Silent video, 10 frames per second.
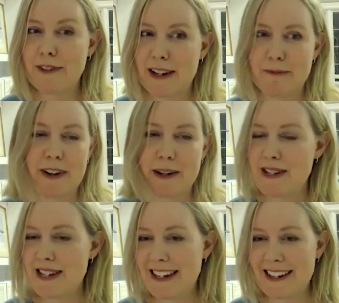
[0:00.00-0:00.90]

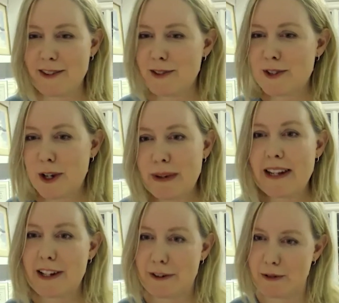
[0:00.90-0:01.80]
Vitamin D has so
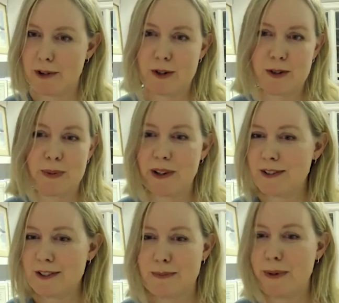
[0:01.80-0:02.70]
many different roles
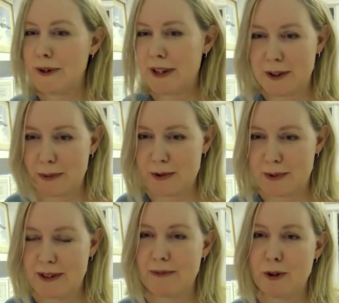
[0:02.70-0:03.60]
beyond just bone health, which
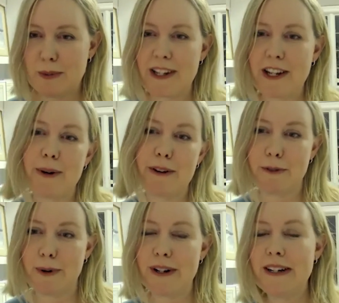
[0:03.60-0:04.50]
we normally know it
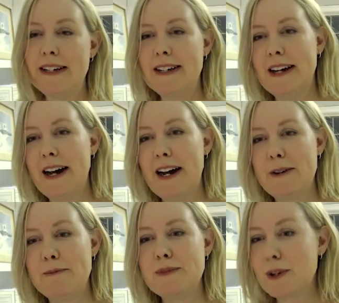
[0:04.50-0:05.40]
for.
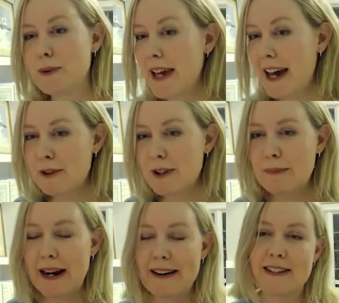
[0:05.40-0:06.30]
Um, so we have all our
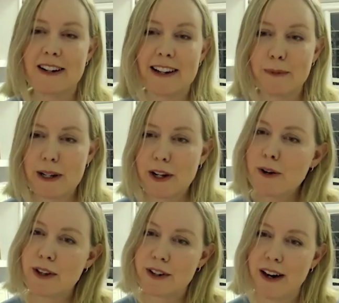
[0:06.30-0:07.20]
barriers, and like we
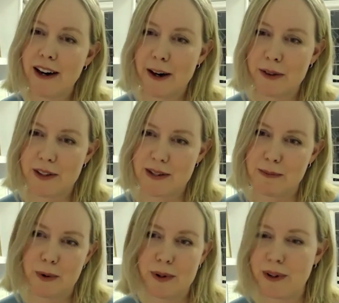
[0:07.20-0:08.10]
know that gut health is
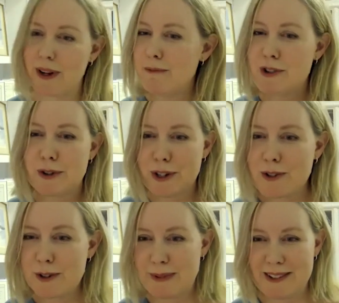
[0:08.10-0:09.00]
important. I'm sure you
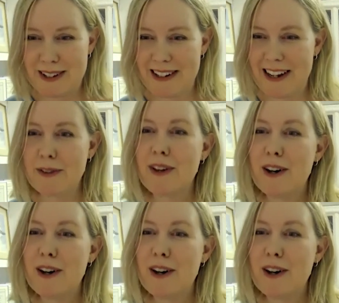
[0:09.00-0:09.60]
talk about gut health